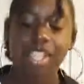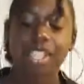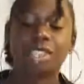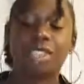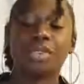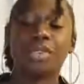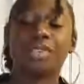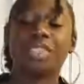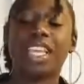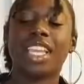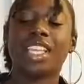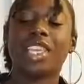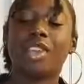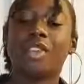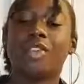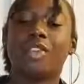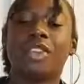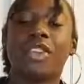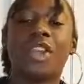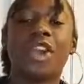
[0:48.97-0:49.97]
So thank
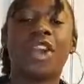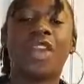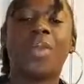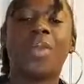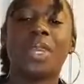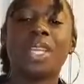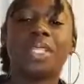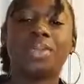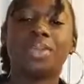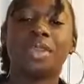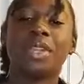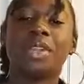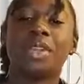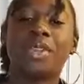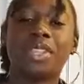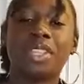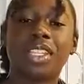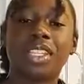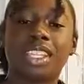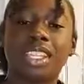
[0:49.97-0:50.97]
you for always being
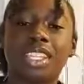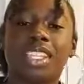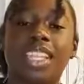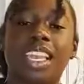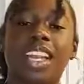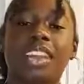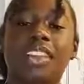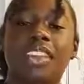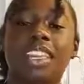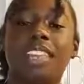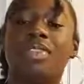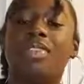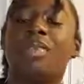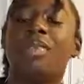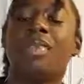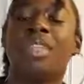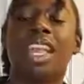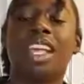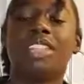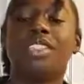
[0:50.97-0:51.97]
on the lookout,
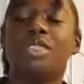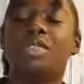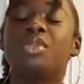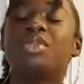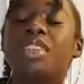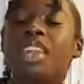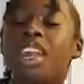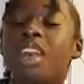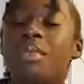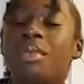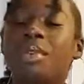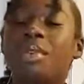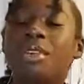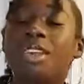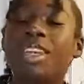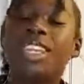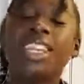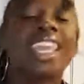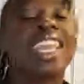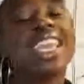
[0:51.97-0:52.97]
even when I do come
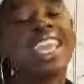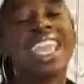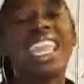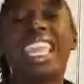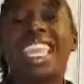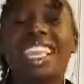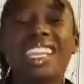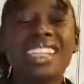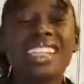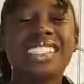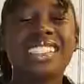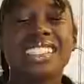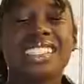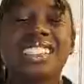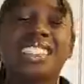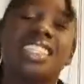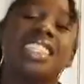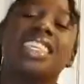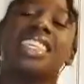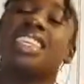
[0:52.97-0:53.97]
on
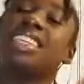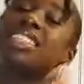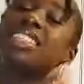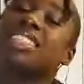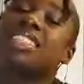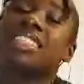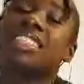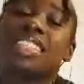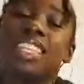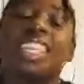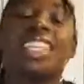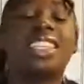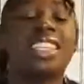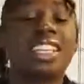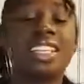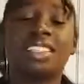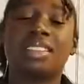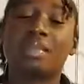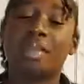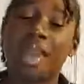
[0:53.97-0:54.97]
inconsistently, consistently, it
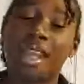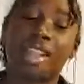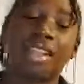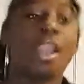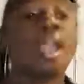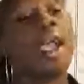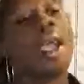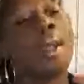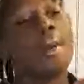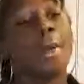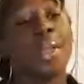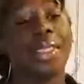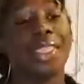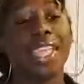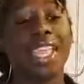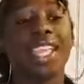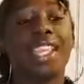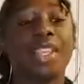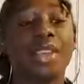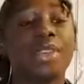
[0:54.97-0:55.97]
doesn't matter. But
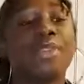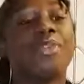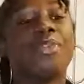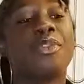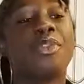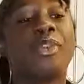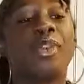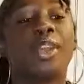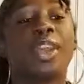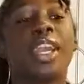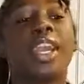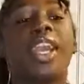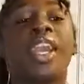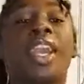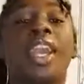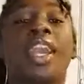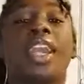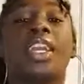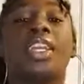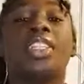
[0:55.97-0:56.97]
thank you for
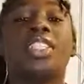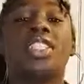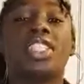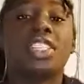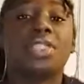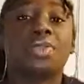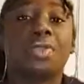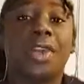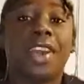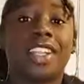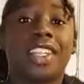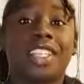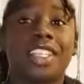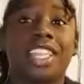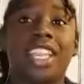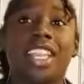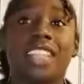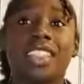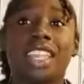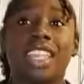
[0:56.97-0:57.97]
just
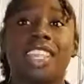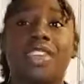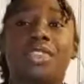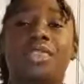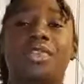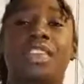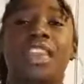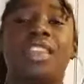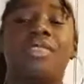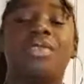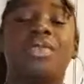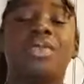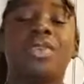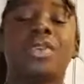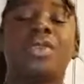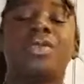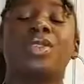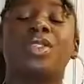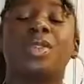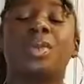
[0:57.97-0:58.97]
watching. Thank you for
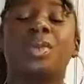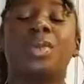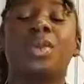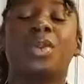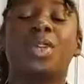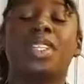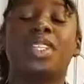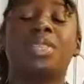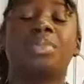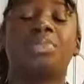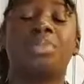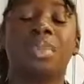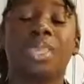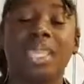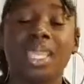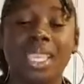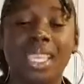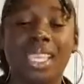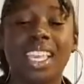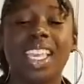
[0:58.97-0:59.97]
everyone who supports
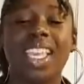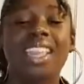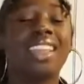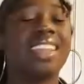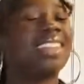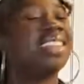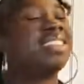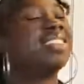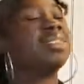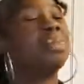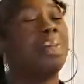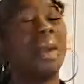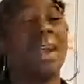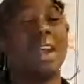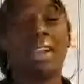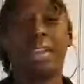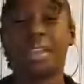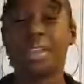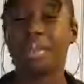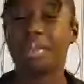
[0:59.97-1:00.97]
me,
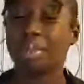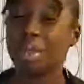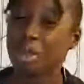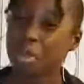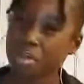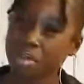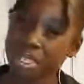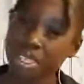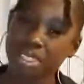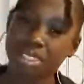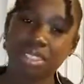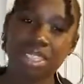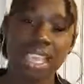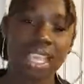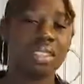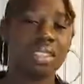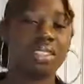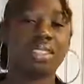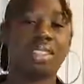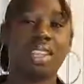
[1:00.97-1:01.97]
Inspiring Moments,
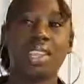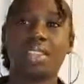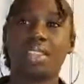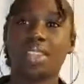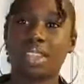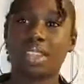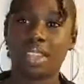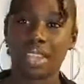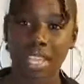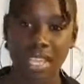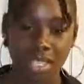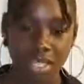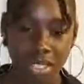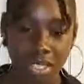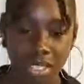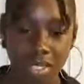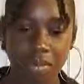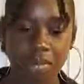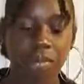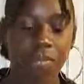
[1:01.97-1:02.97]
Kaylin's Caring
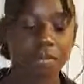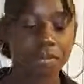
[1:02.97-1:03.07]
Connection.